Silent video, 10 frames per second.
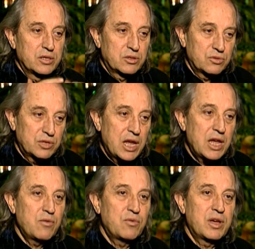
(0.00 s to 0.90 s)

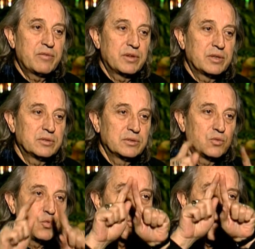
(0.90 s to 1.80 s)
Today we have
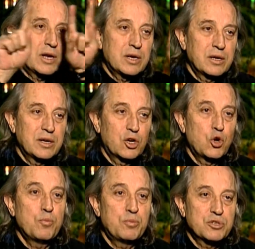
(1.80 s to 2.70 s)
one
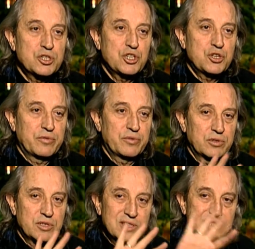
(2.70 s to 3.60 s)
composition
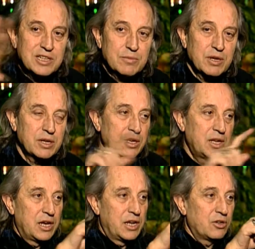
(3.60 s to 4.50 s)
for cinema,
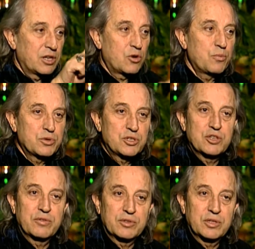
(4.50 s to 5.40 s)
another
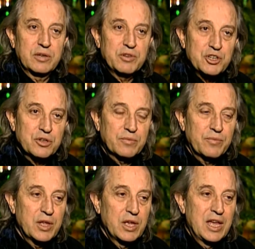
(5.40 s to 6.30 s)
composition for television.
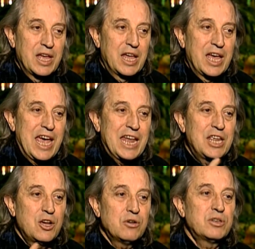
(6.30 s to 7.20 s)

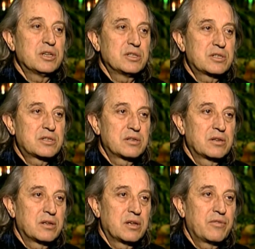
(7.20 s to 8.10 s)
Any audience,
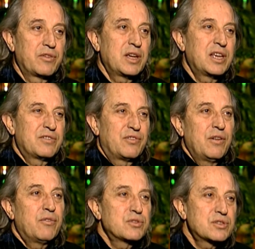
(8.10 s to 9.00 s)
I think, is
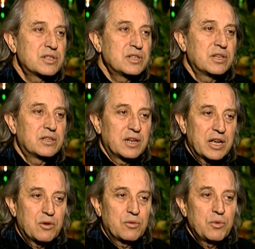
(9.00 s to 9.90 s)
feel frustrated
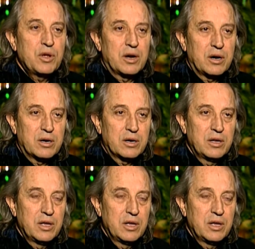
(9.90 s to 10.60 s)
like we are